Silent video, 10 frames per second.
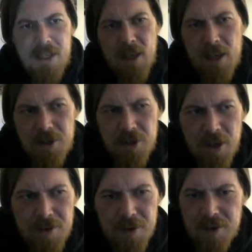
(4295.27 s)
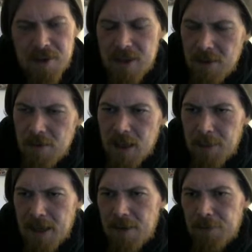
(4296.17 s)
Curtis Jones is still going
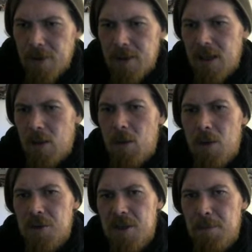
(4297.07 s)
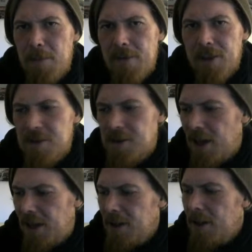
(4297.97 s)
to be out for a little while, which is a bit of a
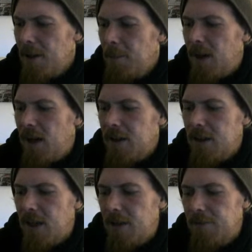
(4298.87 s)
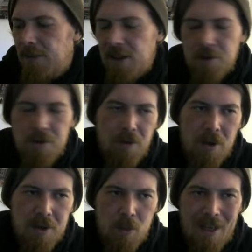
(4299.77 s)
concern. But, fingers
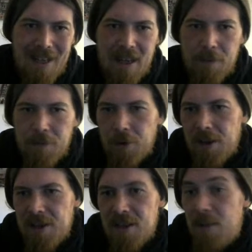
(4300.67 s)
crossed so we can get through this.